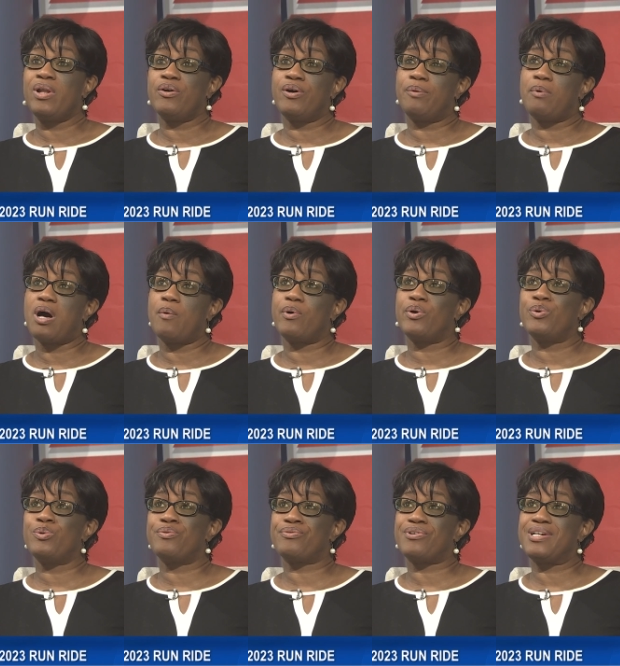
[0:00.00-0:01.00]
Well, our, um, our
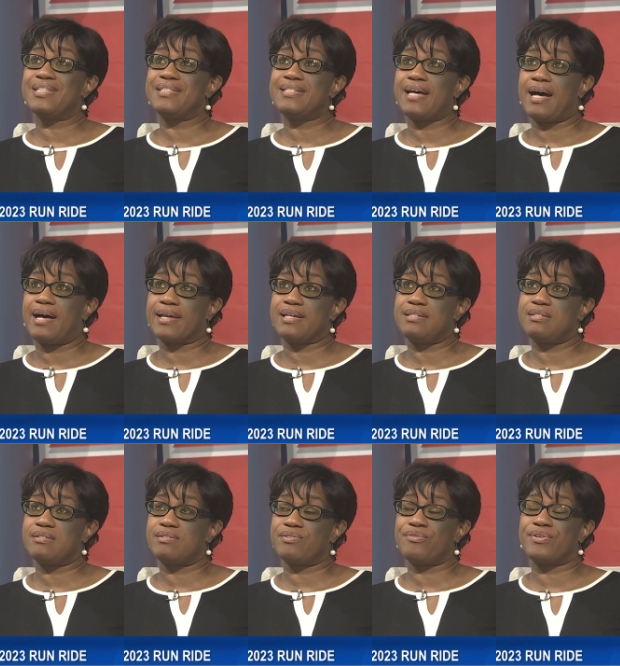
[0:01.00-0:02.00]
overall target
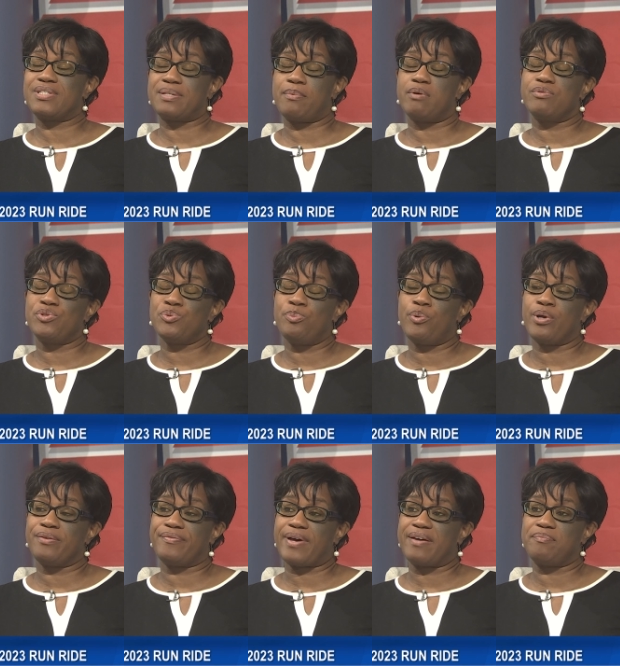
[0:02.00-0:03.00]
is to raise about
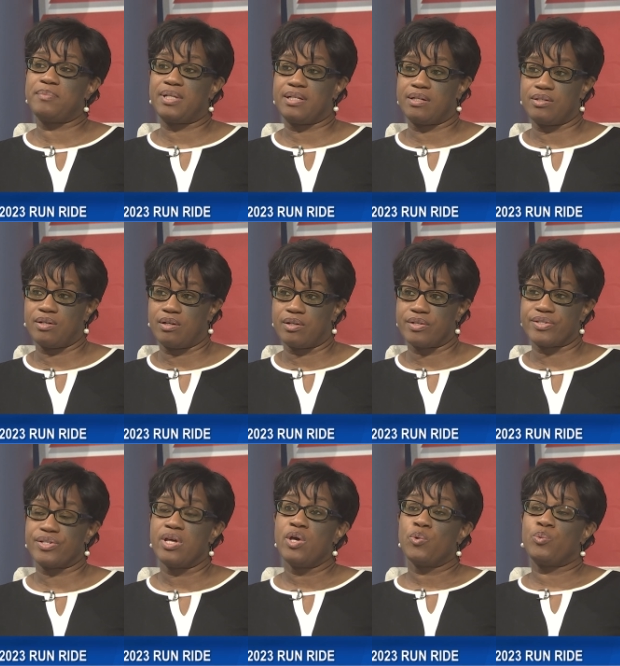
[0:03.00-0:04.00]
$2.5
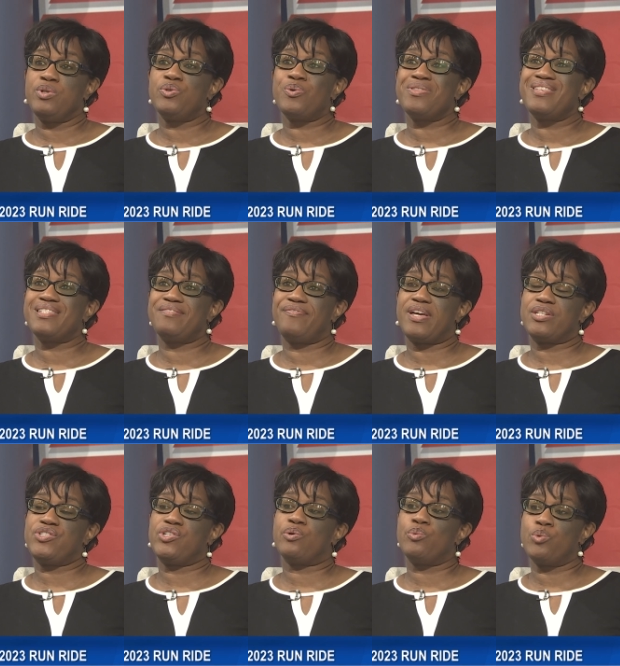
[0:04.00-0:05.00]
million. We know this
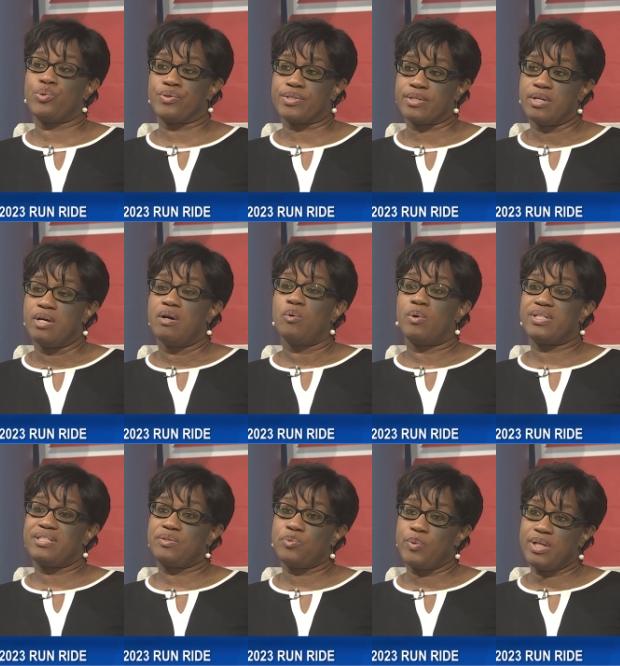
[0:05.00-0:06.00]
venture won't.
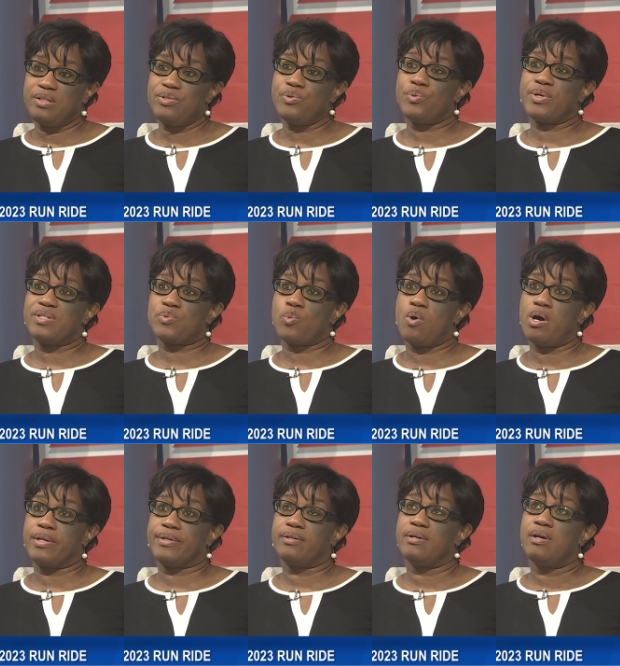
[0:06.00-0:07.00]
What it will do is
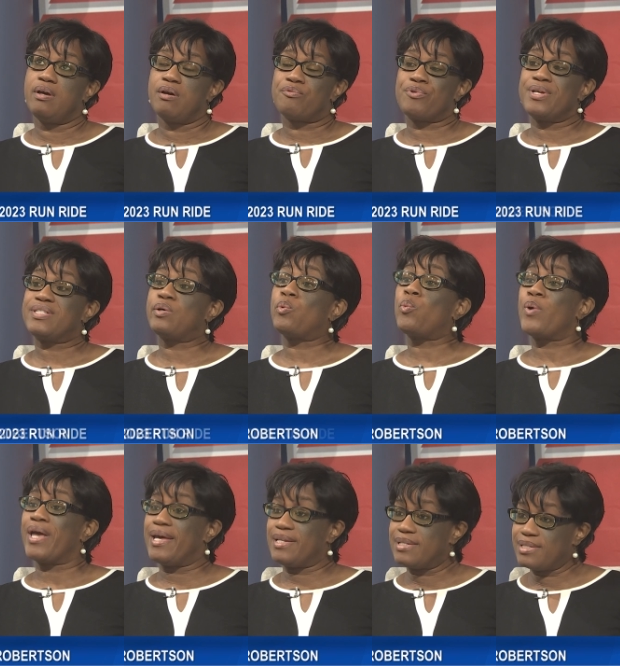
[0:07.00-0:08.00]
one, raise
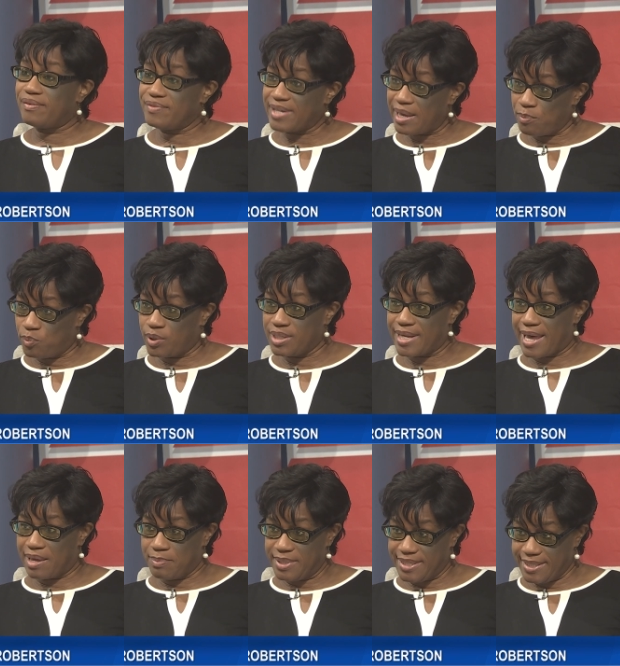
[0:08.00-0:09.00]
awareness of type 1
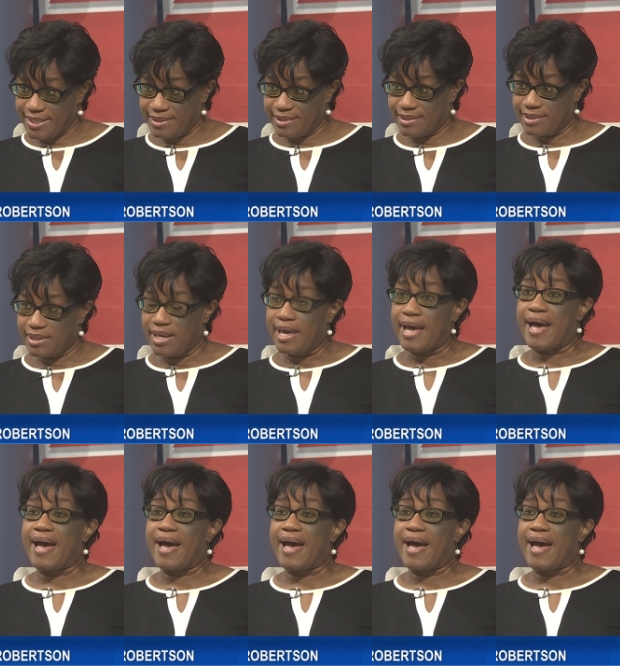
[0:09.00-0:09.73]
diabetes,